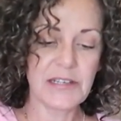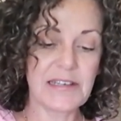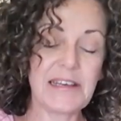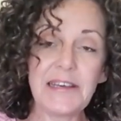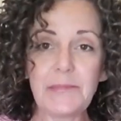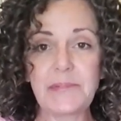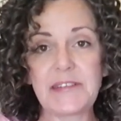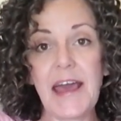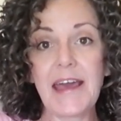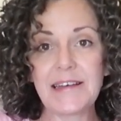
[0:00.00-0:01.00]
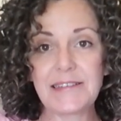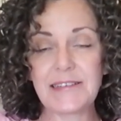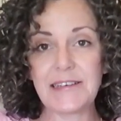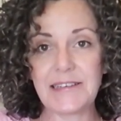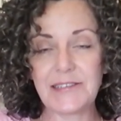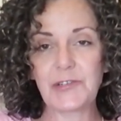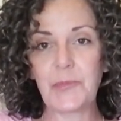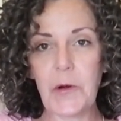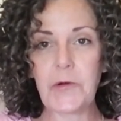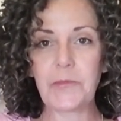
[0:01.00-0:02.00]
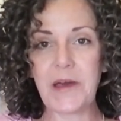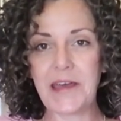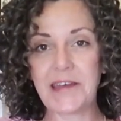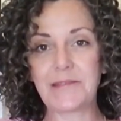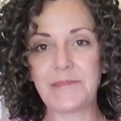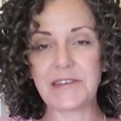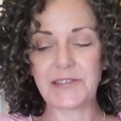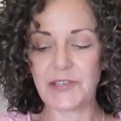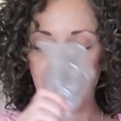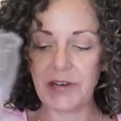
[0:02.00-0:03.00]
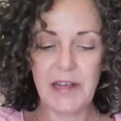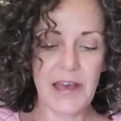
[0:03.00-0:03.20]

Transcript: keeps asking to borrow my hand mixer.